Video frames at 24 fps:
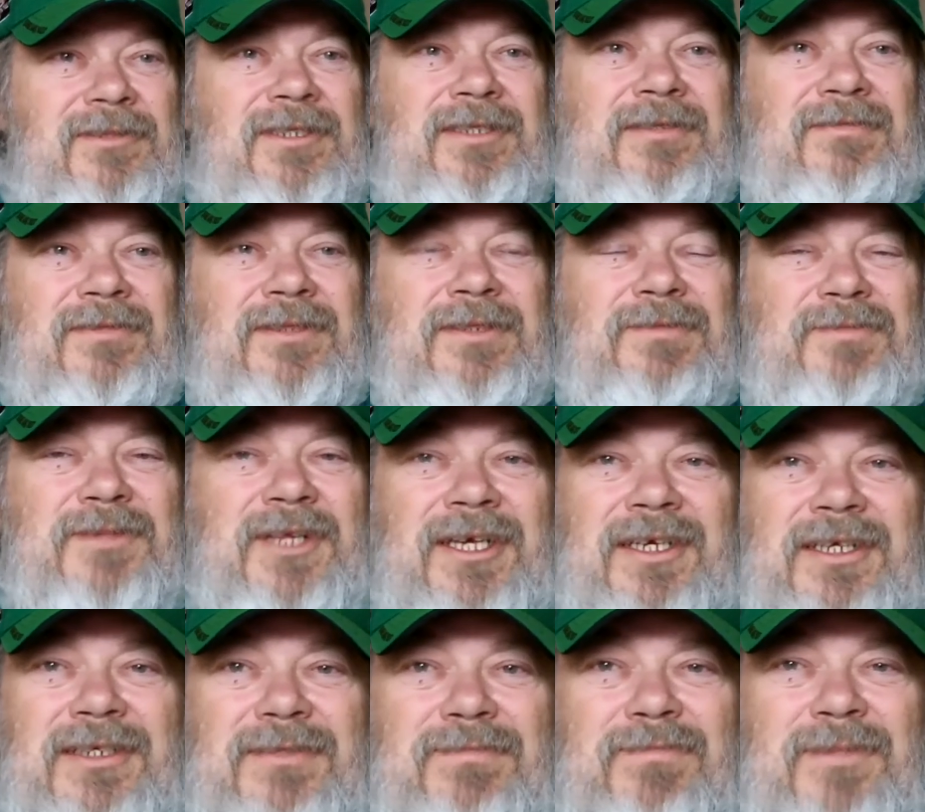we'd
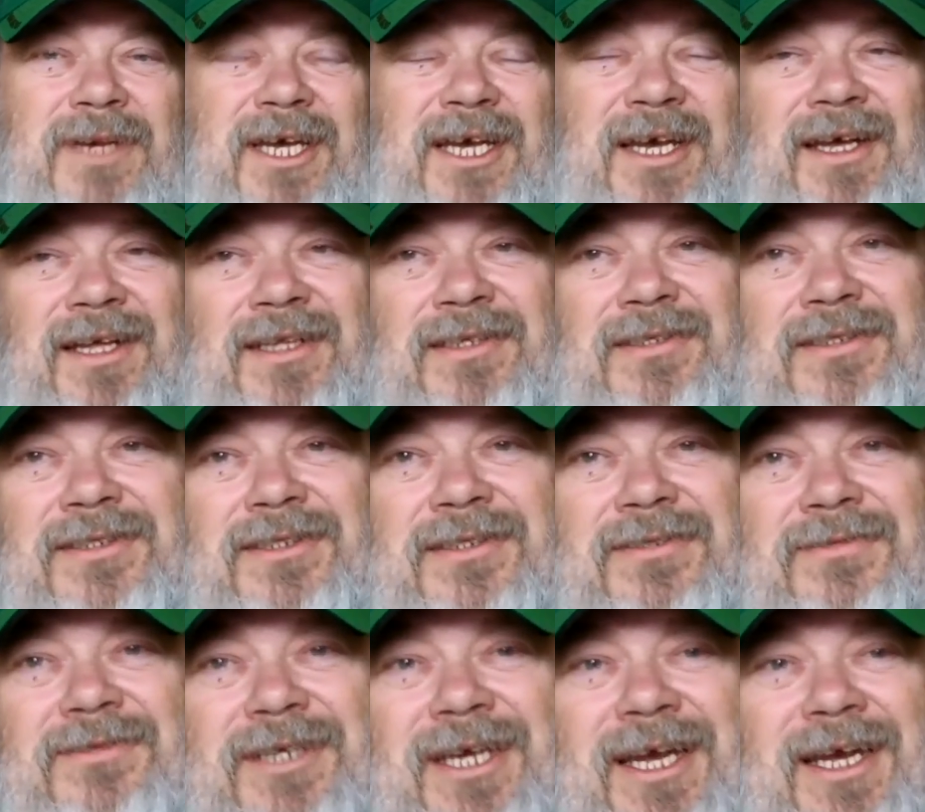replace belts,
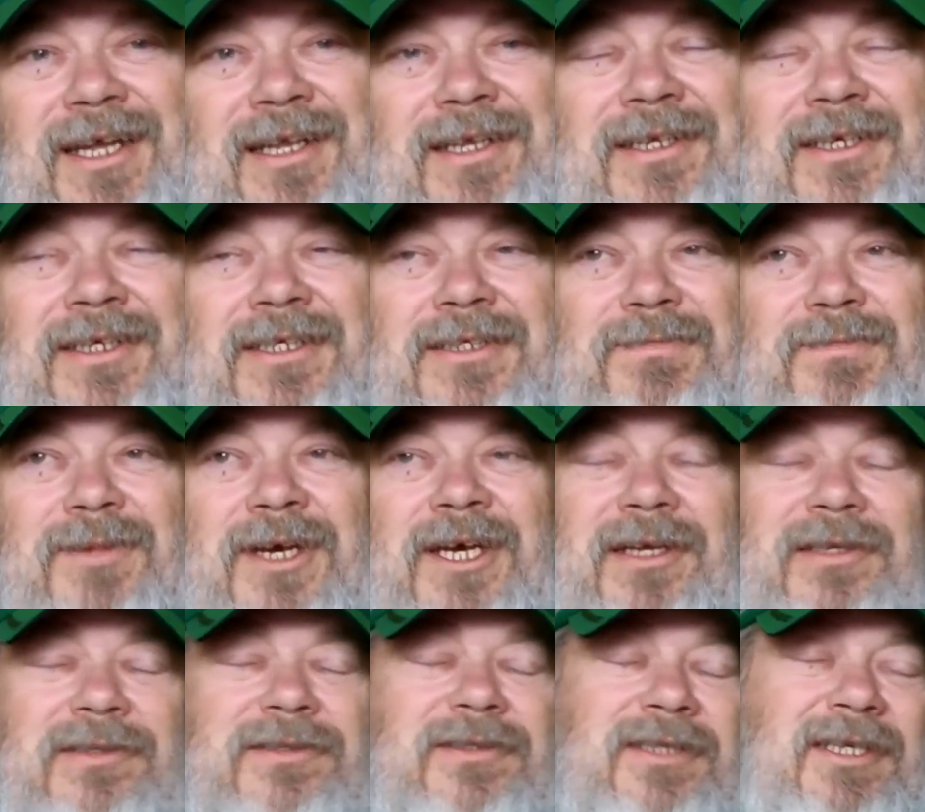so we had these
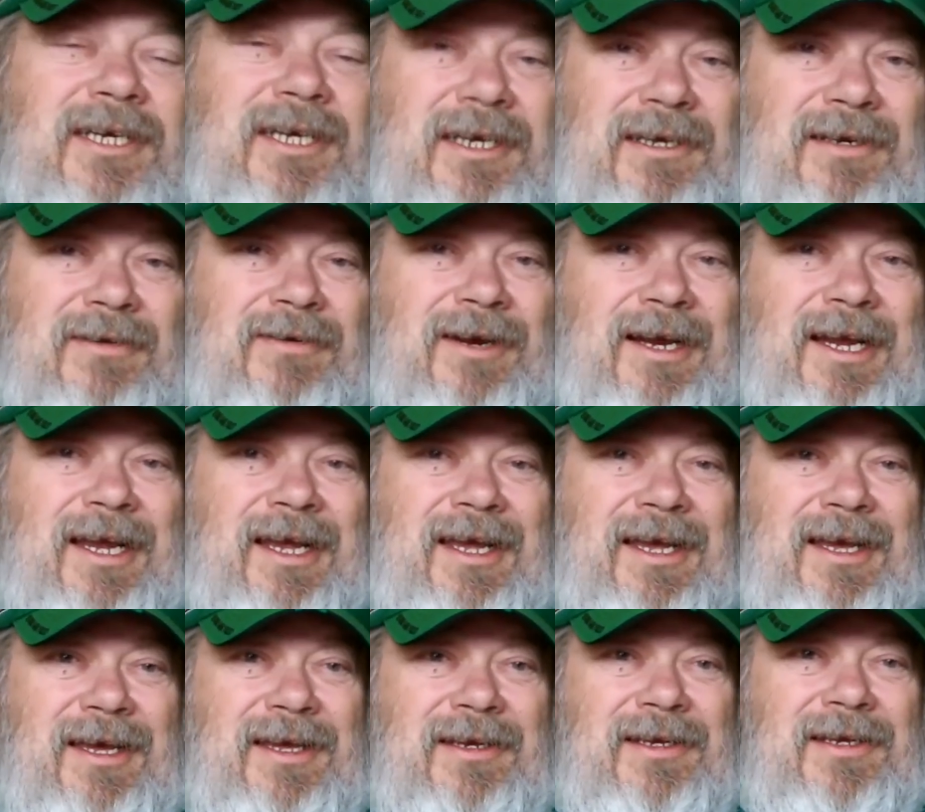belts laying
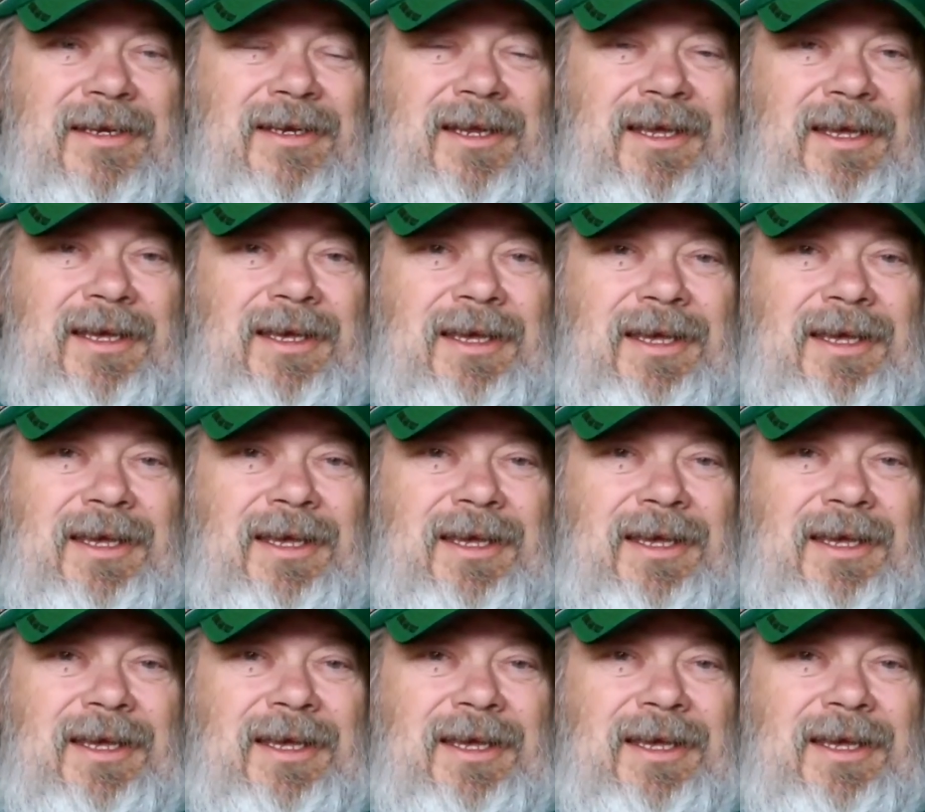around, and,